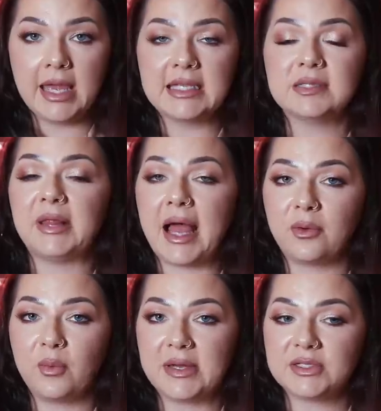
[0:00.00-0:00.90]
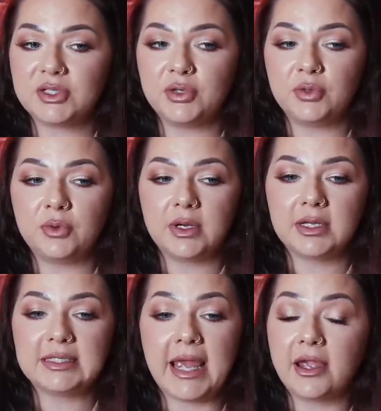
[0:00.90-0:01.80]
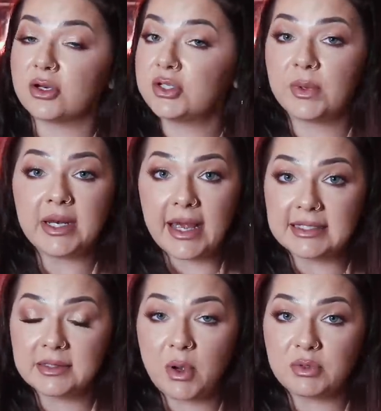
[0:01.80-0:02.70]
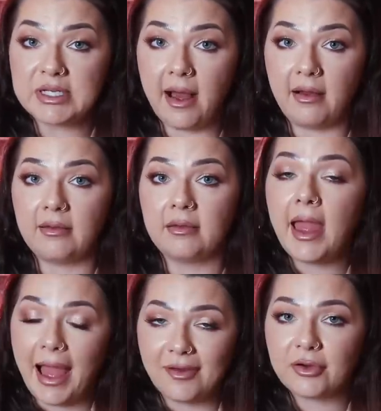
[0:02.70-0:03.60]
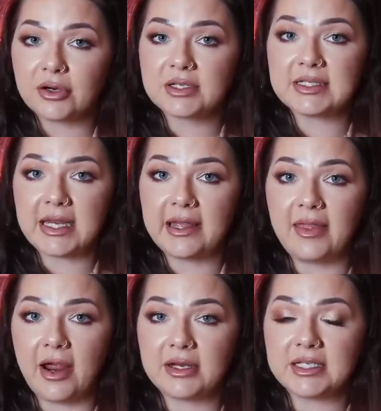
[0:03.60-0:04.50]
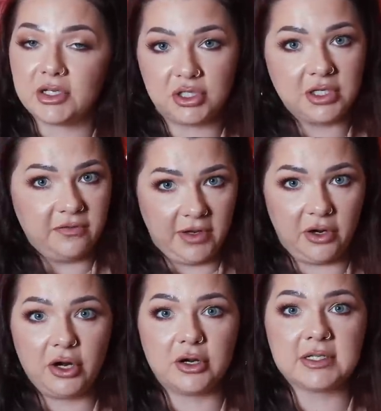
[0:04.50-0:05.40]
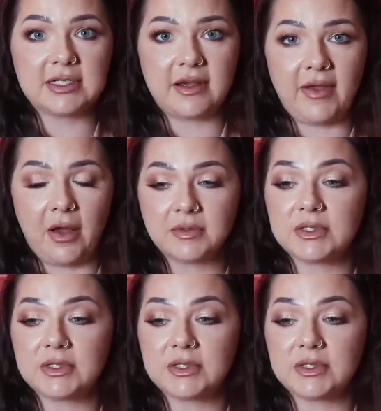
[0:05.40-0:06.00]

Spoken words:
His plan was to take her to a nice motel, have her stay there until she figured her stuff out.